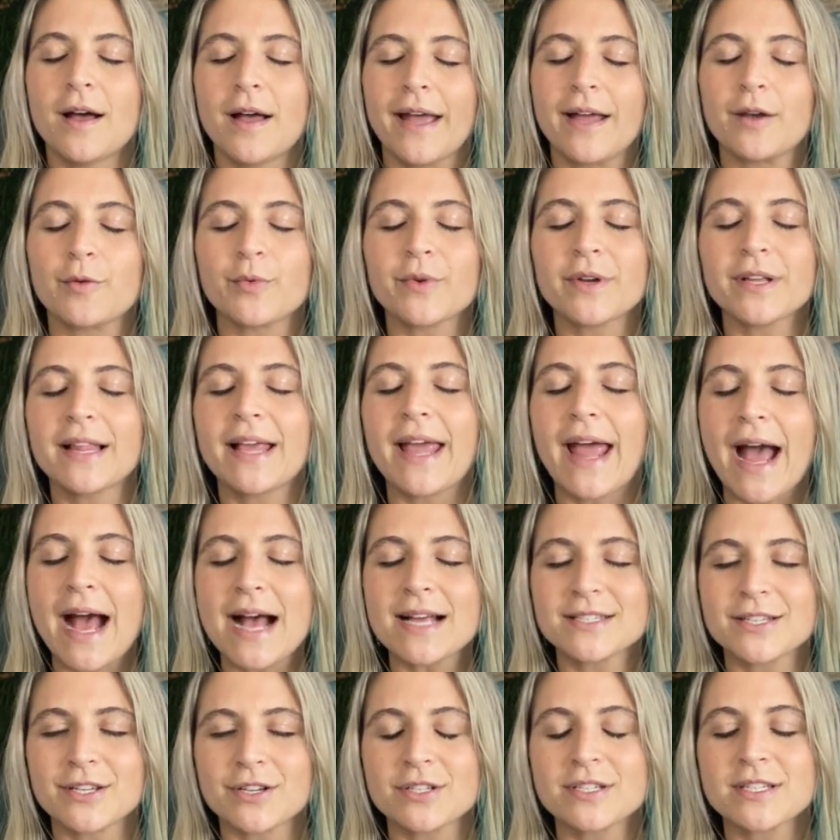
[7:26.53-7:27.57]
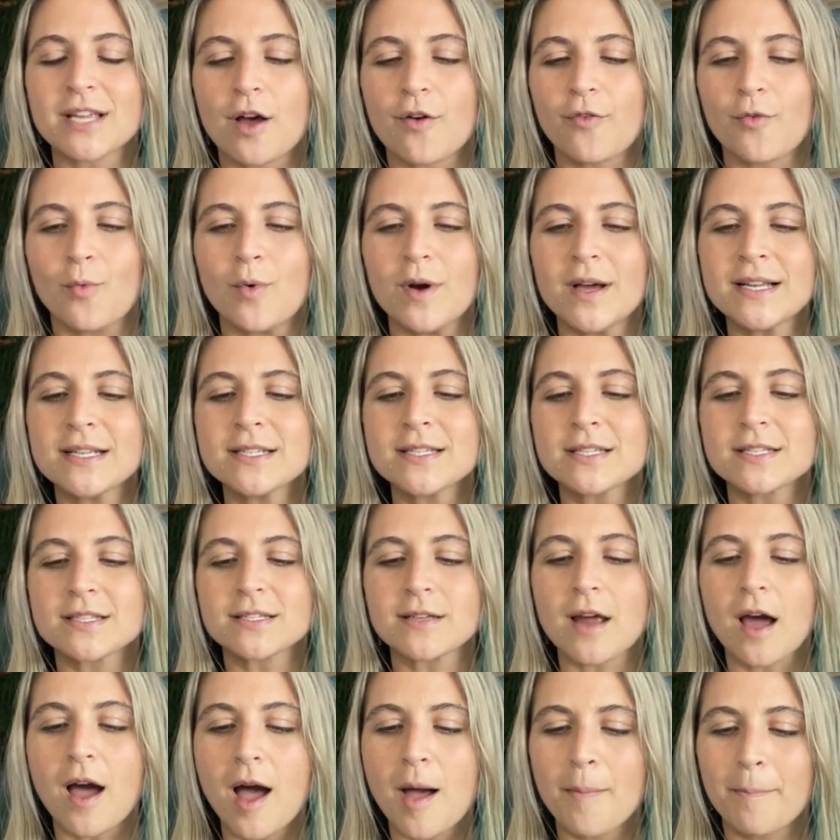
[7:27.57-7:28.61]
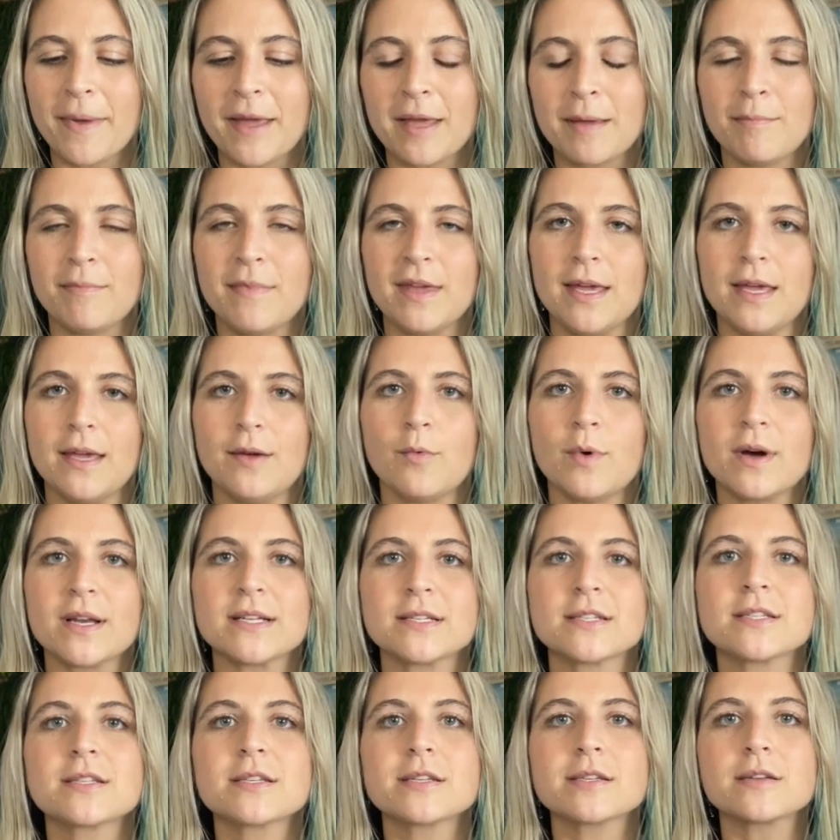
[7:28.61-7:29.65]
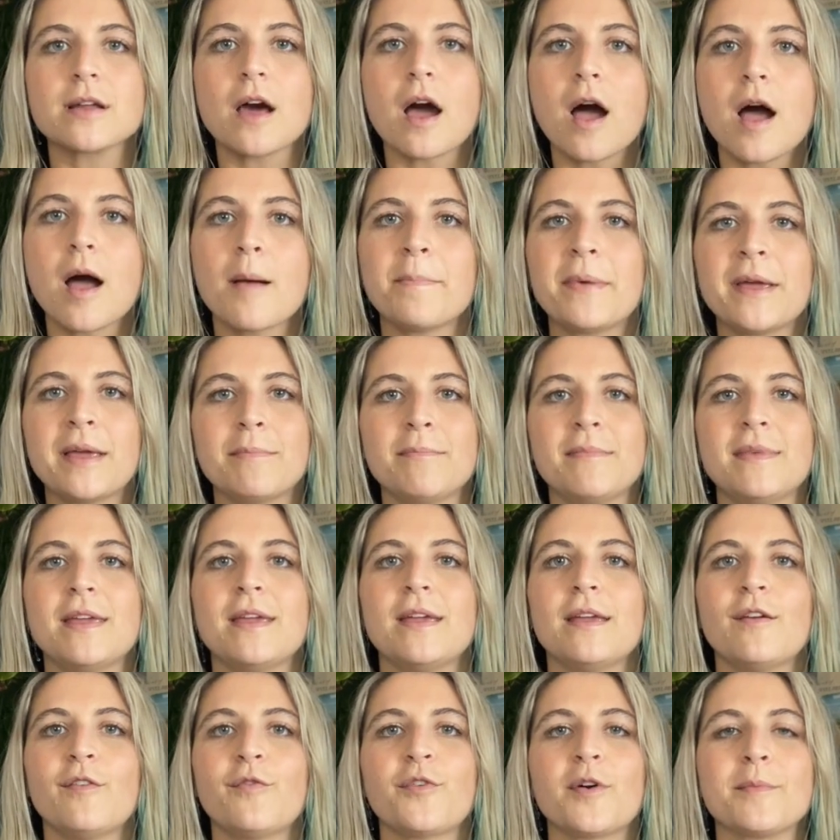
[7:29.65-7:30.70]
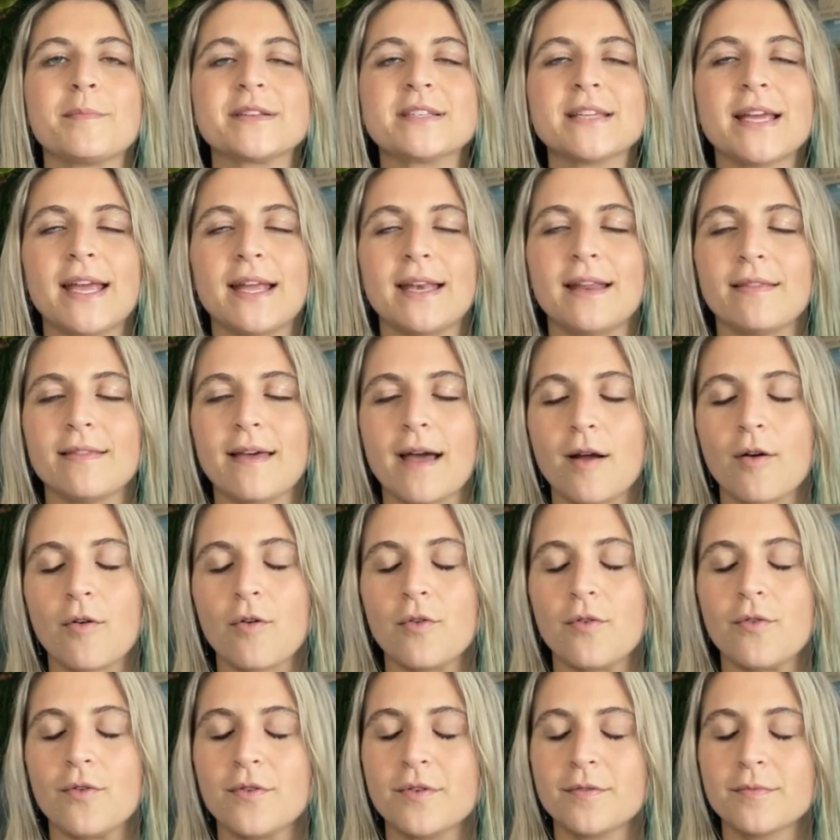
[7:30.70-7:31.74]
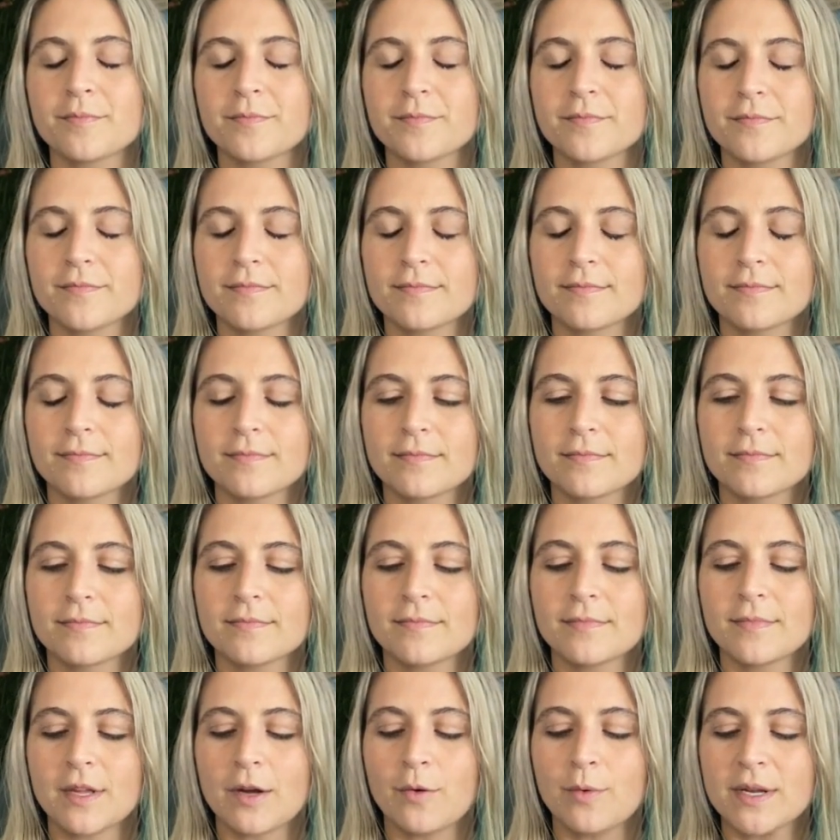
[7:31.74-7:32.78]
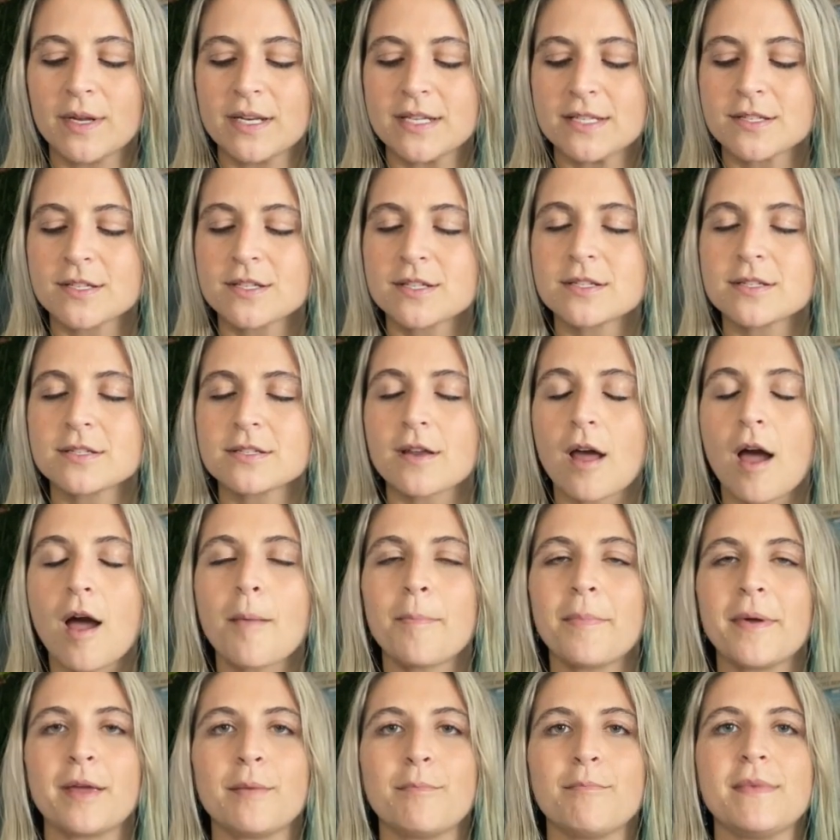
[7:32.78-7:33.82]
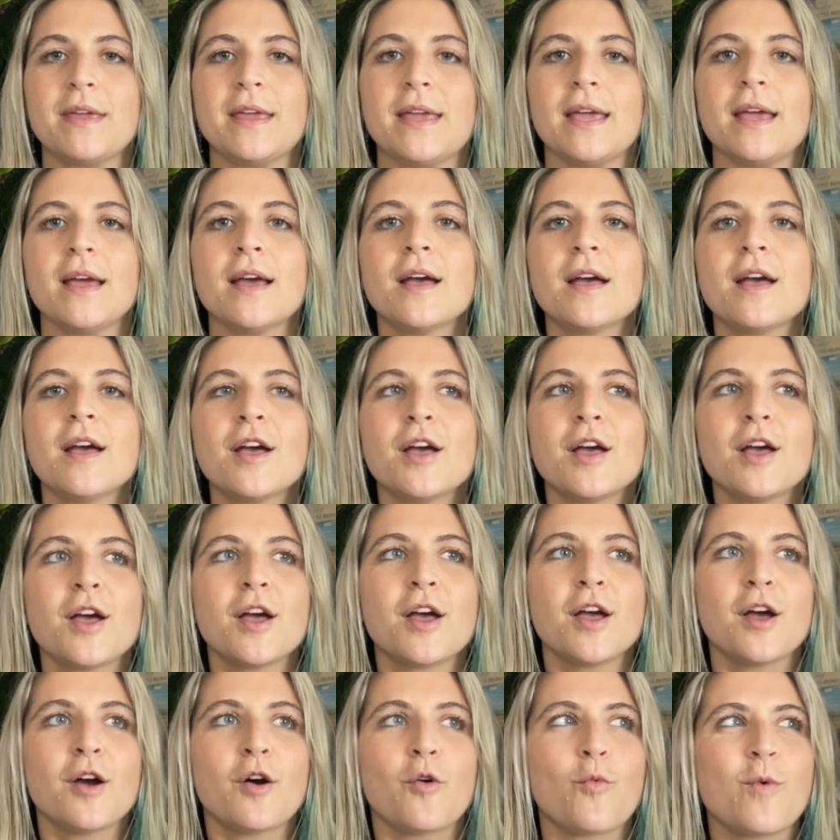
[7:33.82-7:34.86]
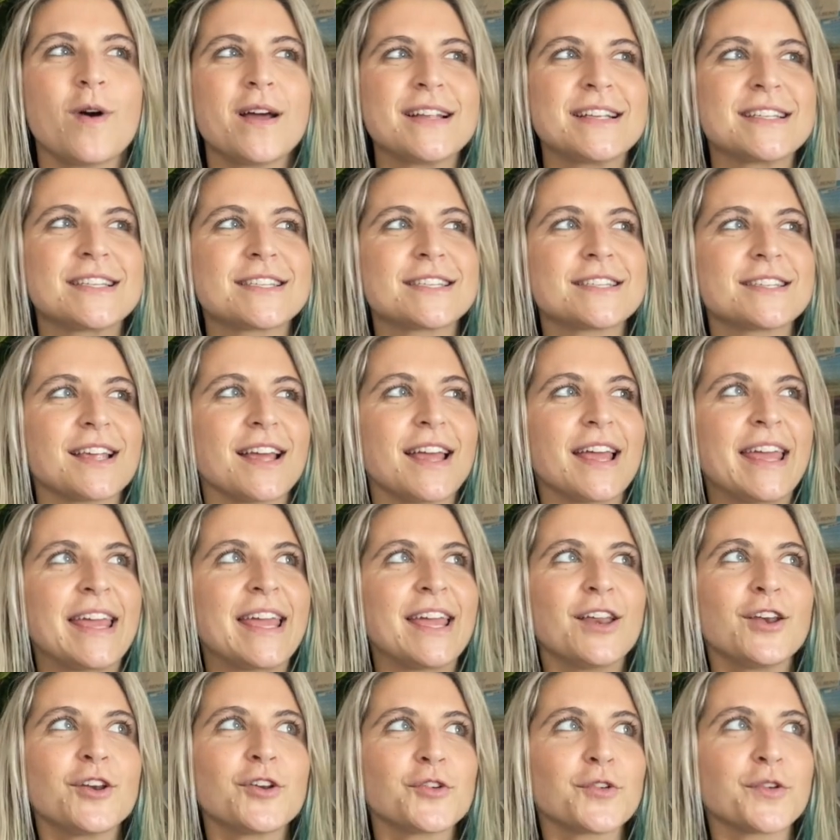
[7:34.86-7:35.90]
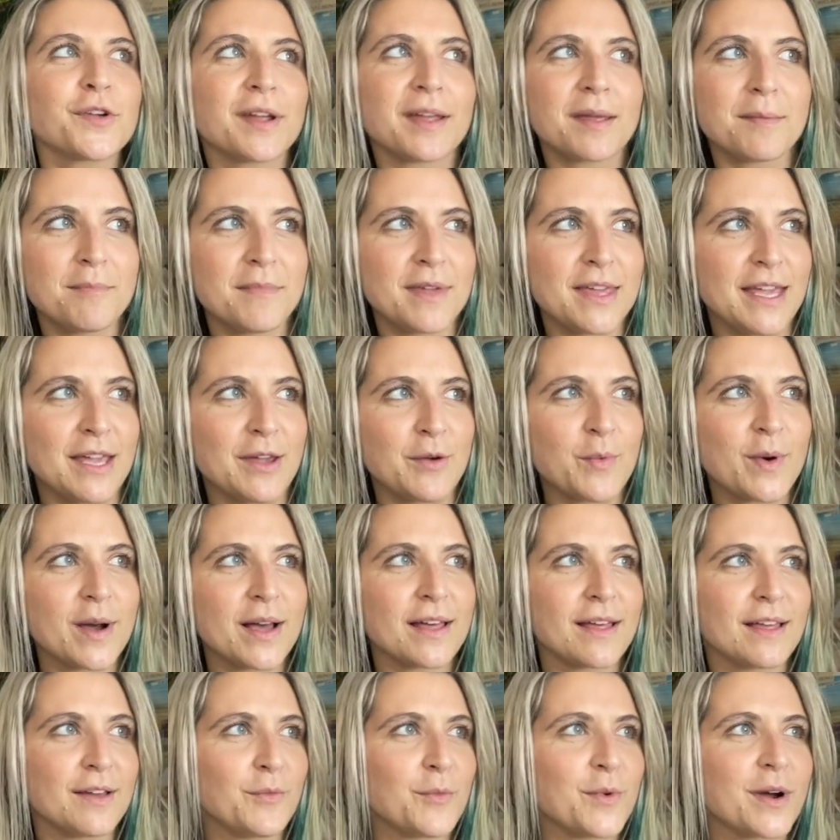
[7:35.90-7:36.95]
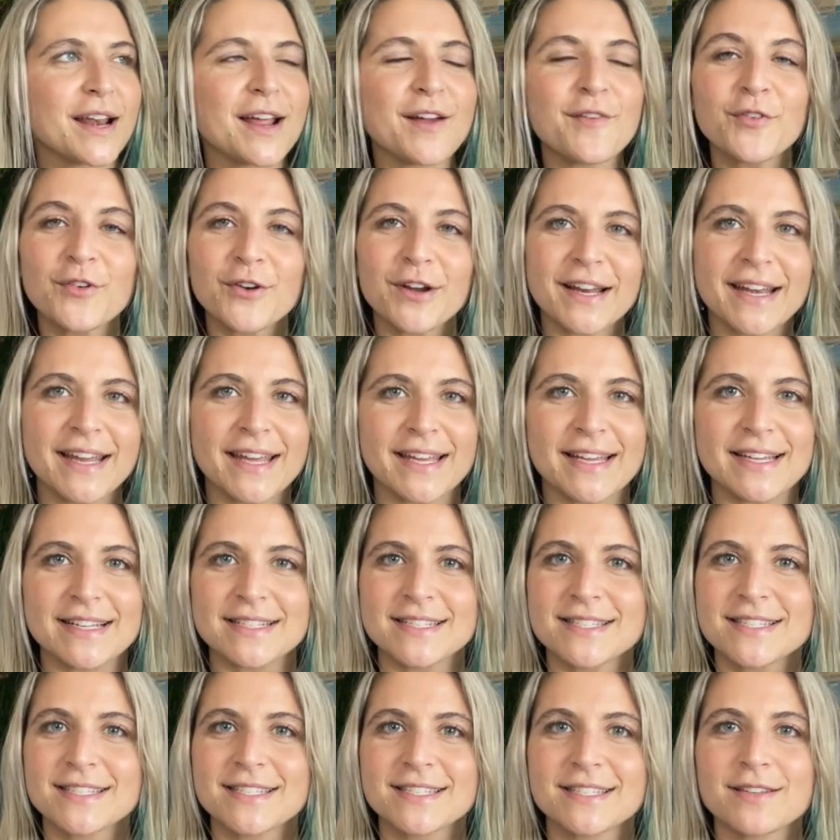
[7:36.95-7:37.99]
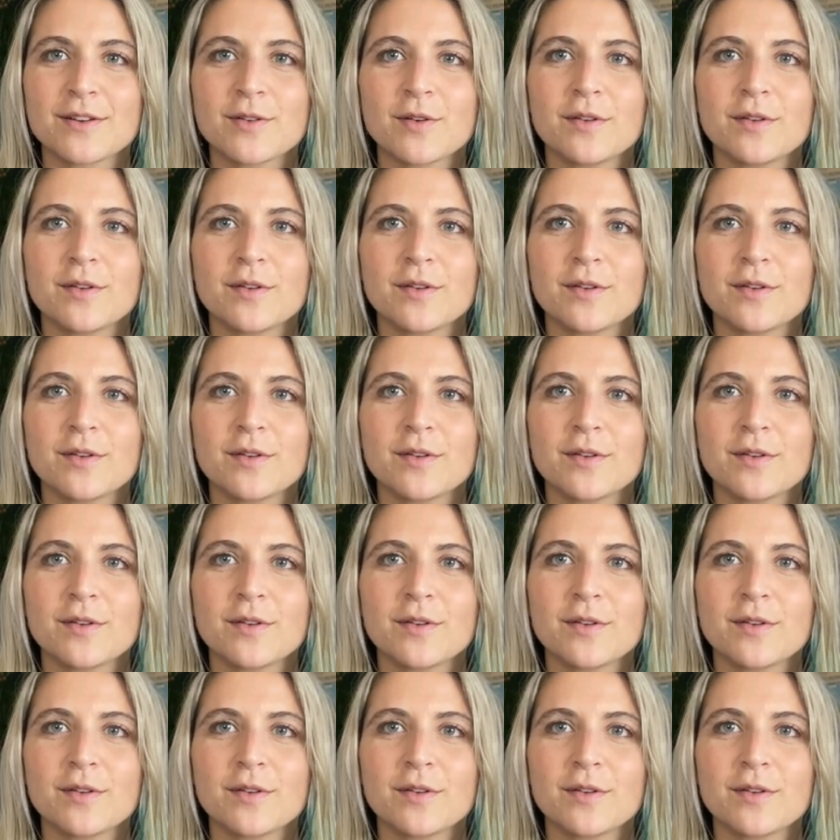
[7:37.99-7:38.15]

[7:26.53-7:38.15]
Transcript: And really ask yourself, what is stopping me? What is stopping me from attaining that goal? What is stopping me? What is hindering me? Whatever it is.